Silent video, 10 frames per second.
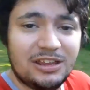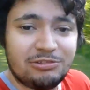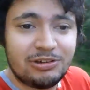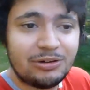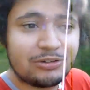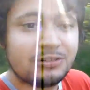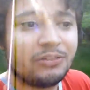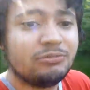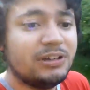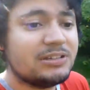3/4 of the
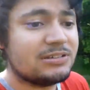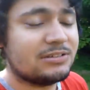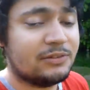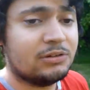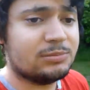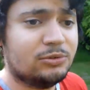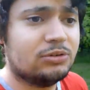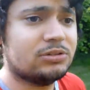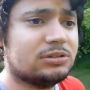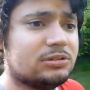reasons
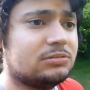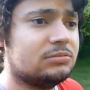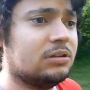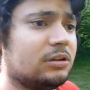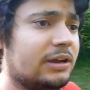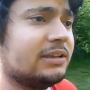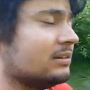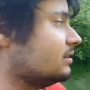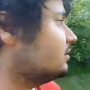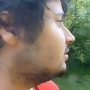Voldemort
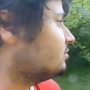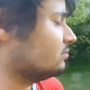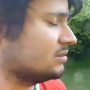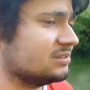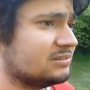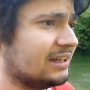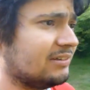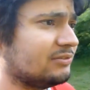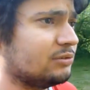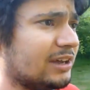ended, or his
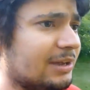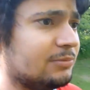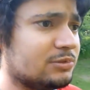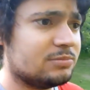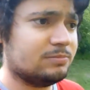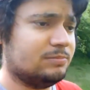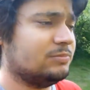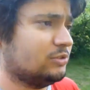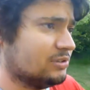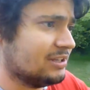downfall came, was
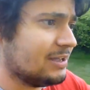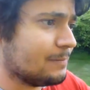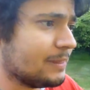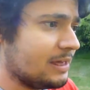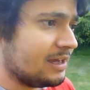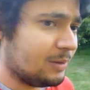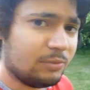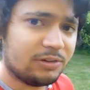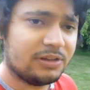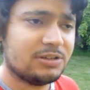due to him. And one
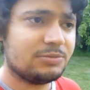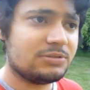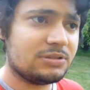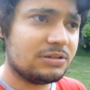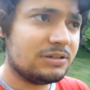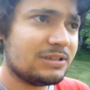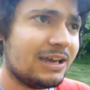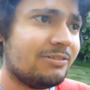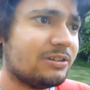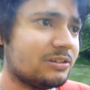of these was his
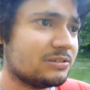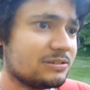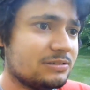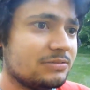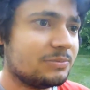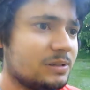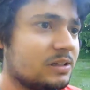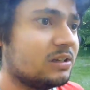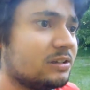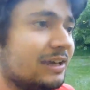arrogance,
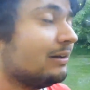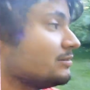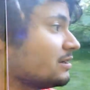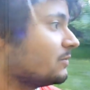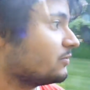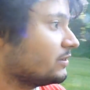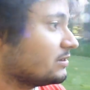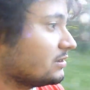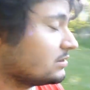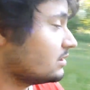particularly to house elves, for
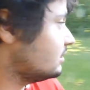instance.